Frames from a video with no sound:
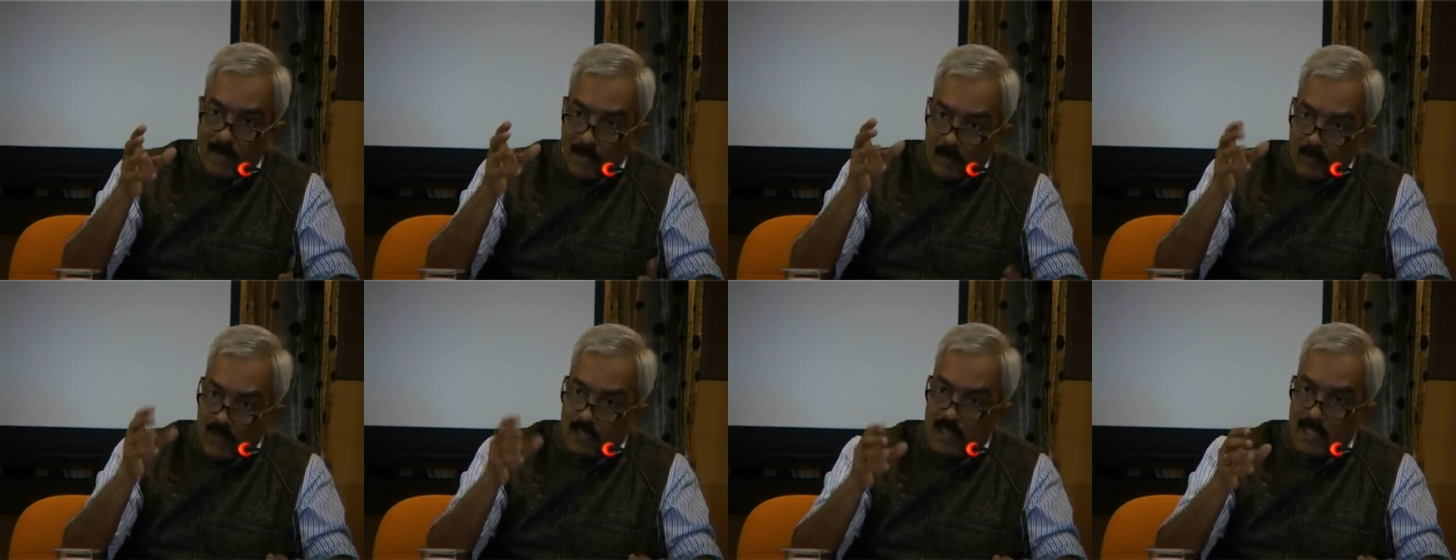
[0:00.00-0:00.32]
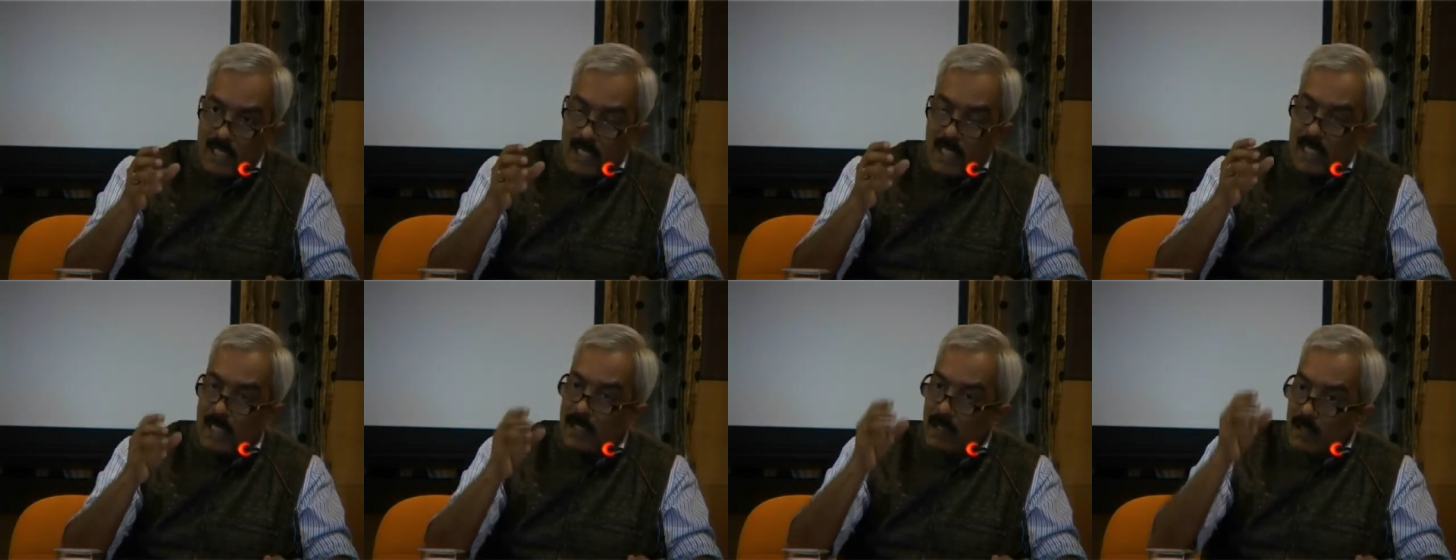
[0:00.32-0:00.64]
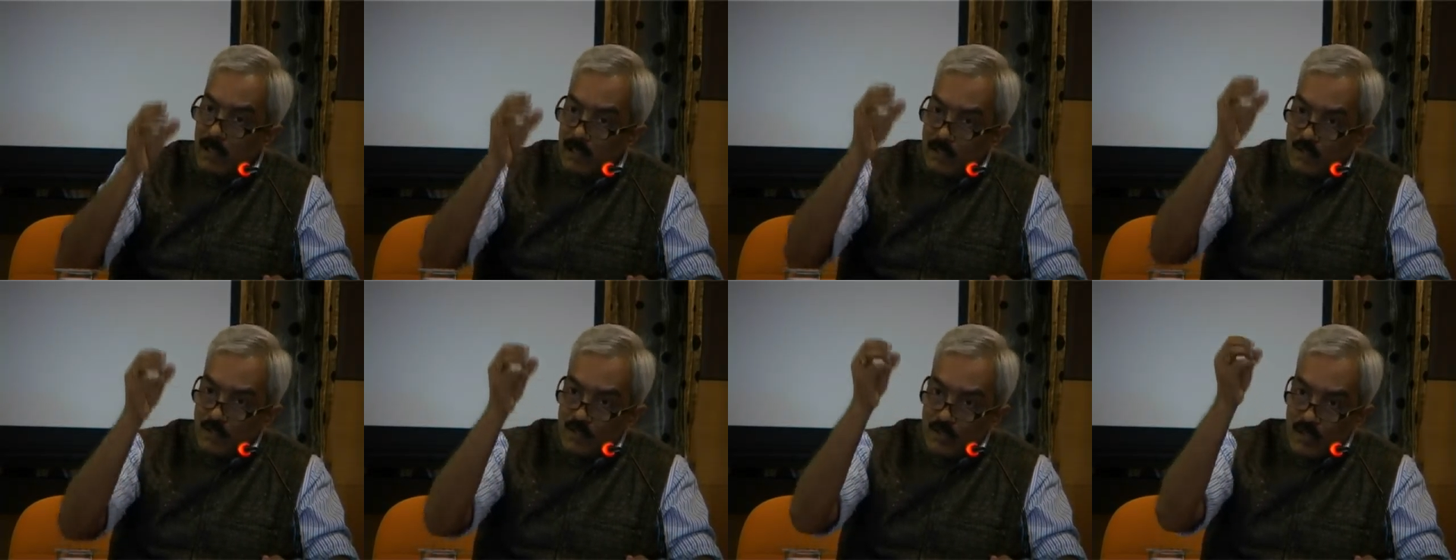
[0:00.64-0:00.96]
I would say
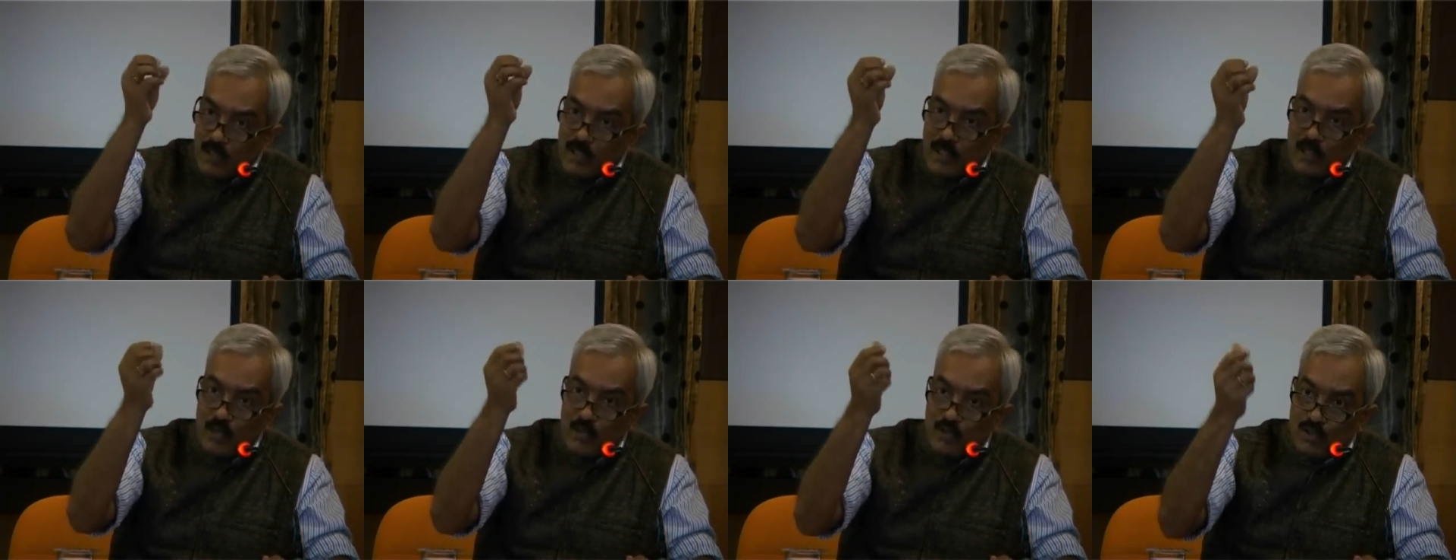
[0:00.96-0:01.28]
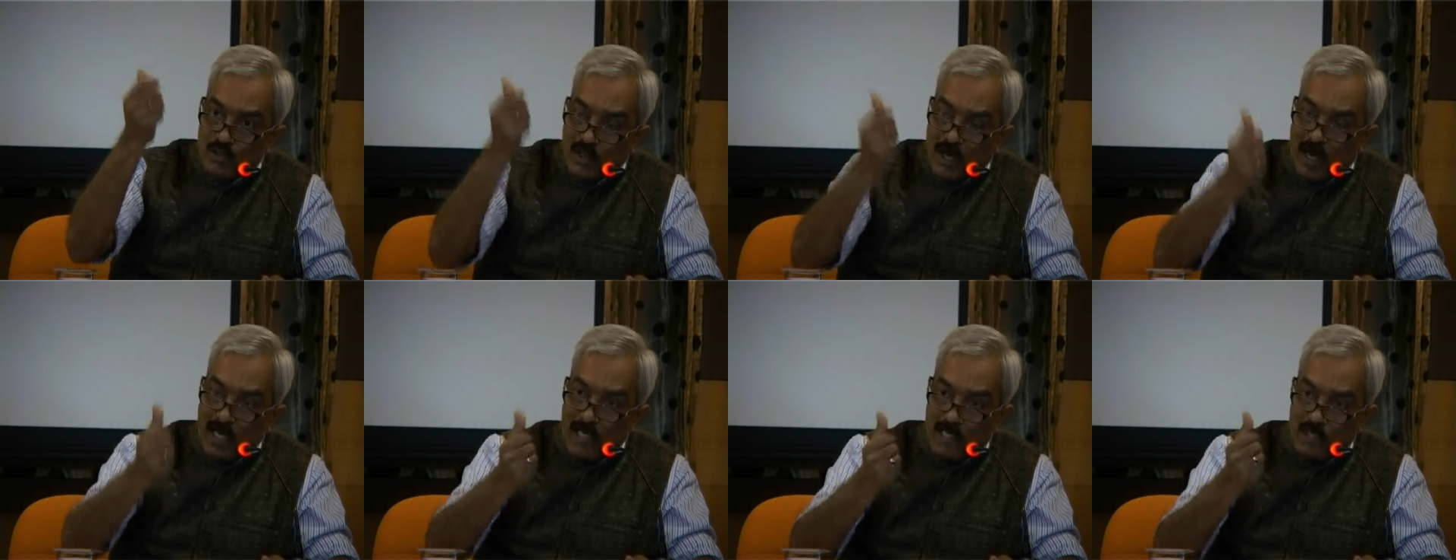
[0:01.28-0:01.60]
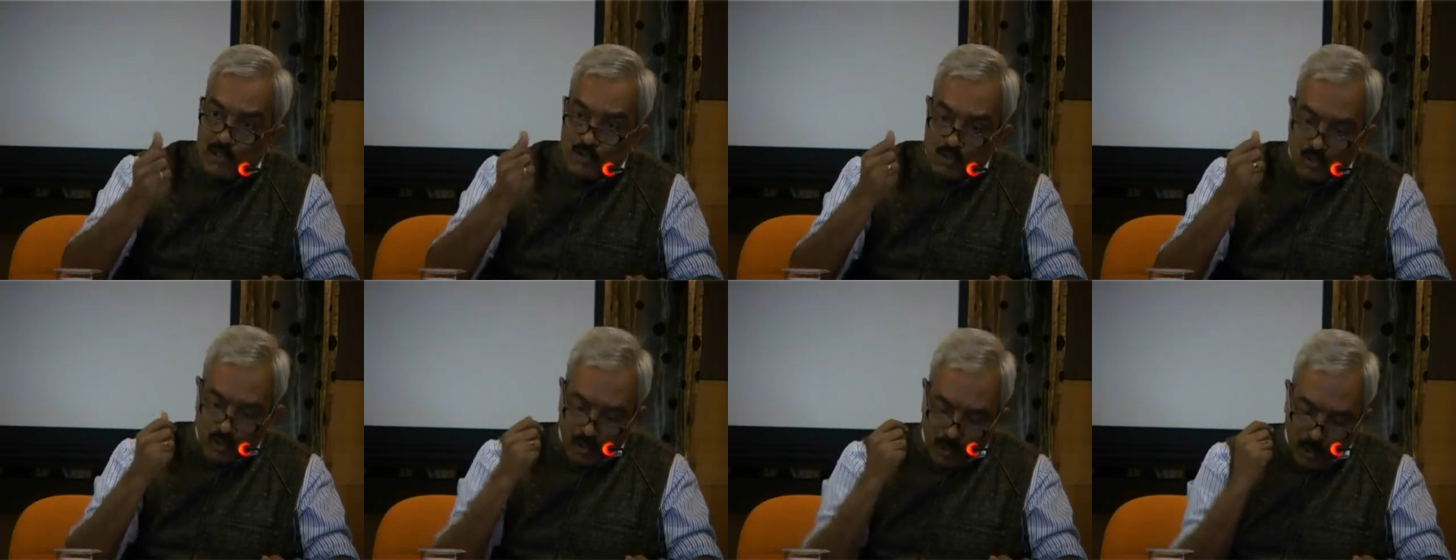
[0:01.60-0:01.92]
to reduce
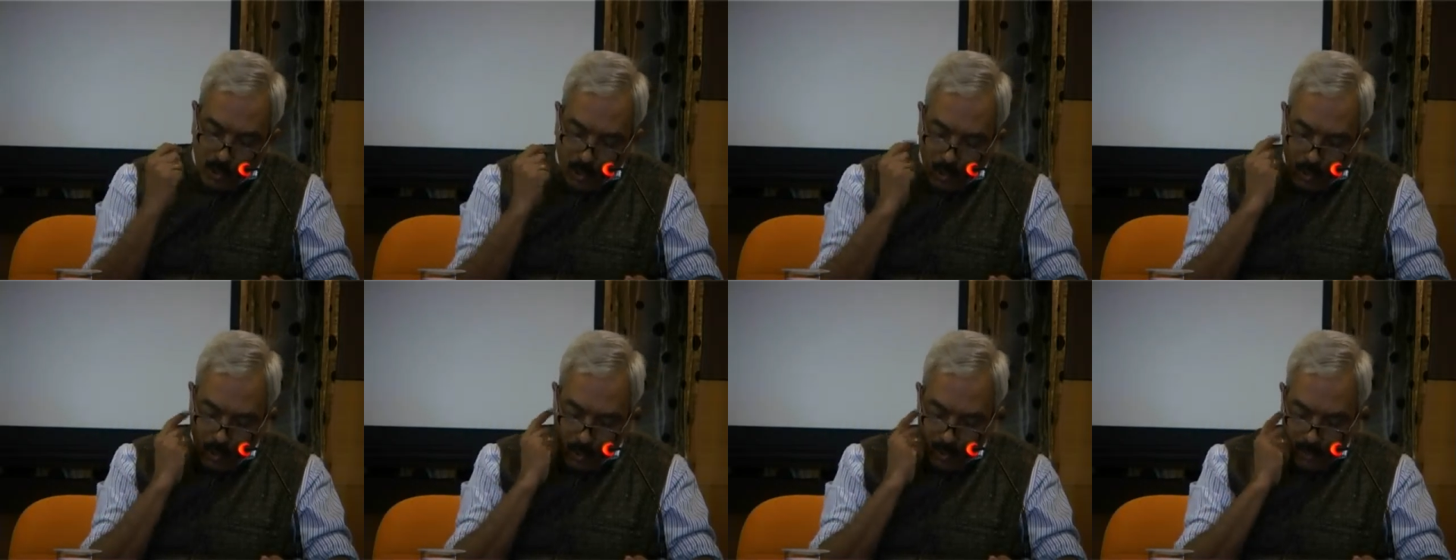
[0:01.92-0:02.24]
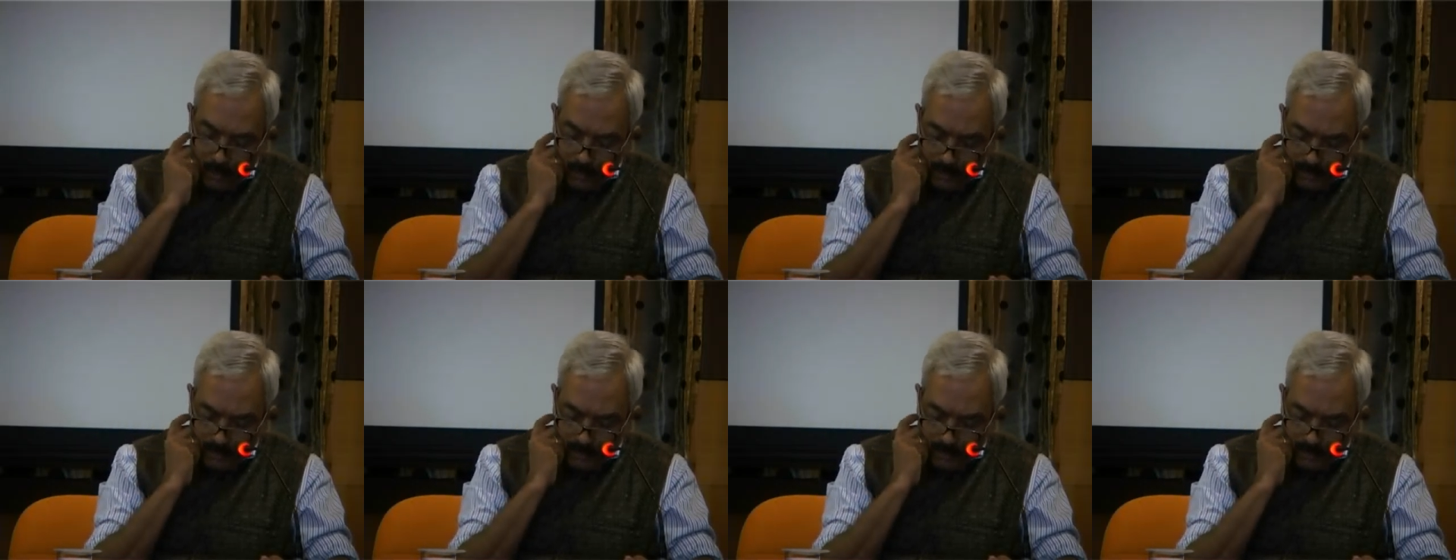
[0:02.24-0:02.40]
rights to law.